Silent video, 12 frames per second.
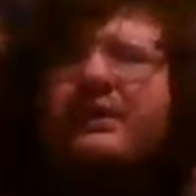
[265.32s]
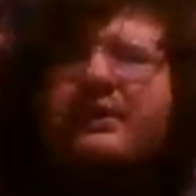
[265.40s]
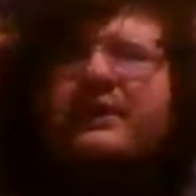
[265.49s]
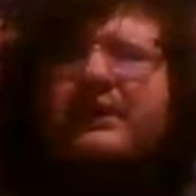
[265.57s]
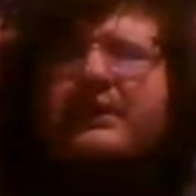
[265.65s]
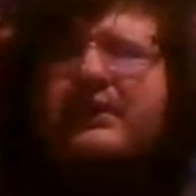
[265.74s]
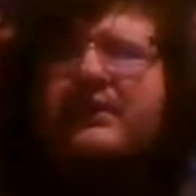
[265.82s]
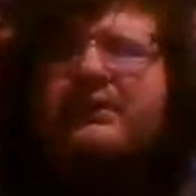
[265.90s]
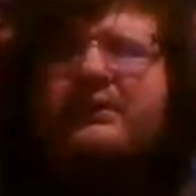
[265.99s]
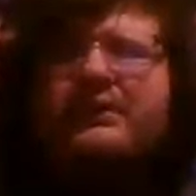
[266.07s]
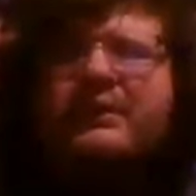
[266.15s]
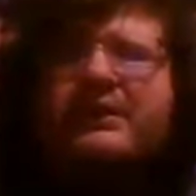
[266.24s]
You
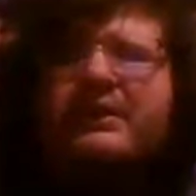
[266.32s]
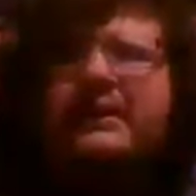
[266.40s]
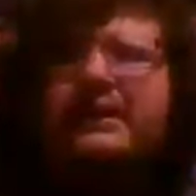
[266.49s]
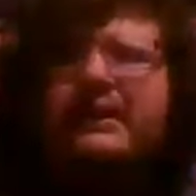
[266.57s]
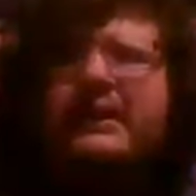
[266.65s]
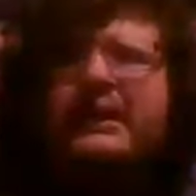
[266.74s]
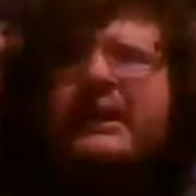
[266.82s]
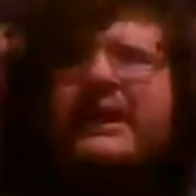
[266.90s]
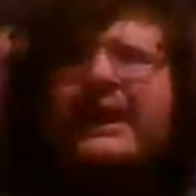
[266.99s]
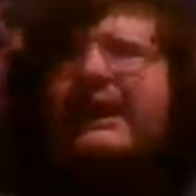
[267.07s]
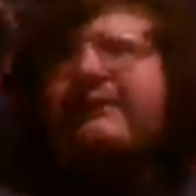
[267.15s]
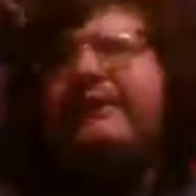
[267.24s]
know?
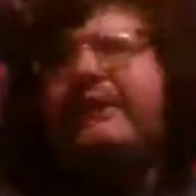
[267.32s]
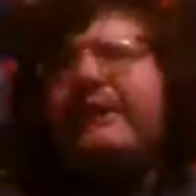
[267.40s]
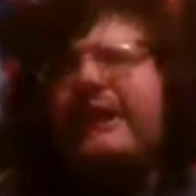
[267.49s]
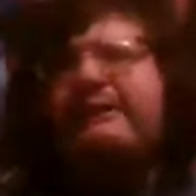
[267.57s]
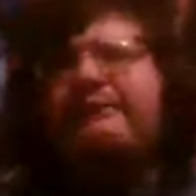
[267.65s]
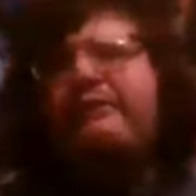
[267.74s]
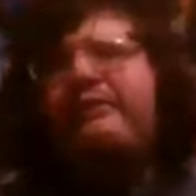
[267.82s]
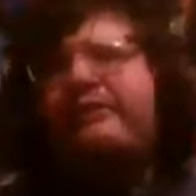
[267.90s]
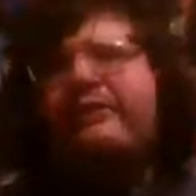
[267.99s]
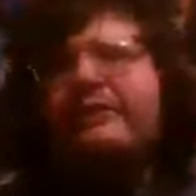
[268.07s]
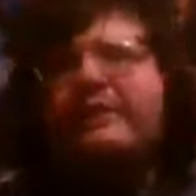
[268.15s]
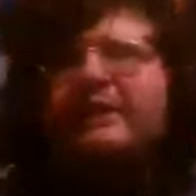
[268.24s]
I was
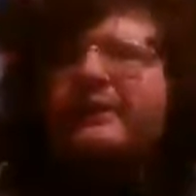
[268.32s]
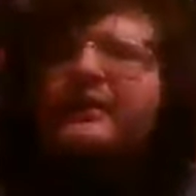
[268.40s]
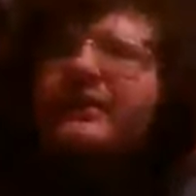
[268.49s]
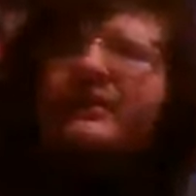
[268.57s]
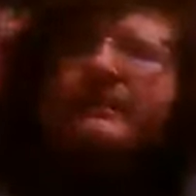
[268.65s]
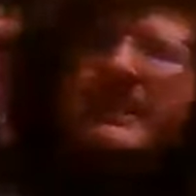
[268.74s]
influenced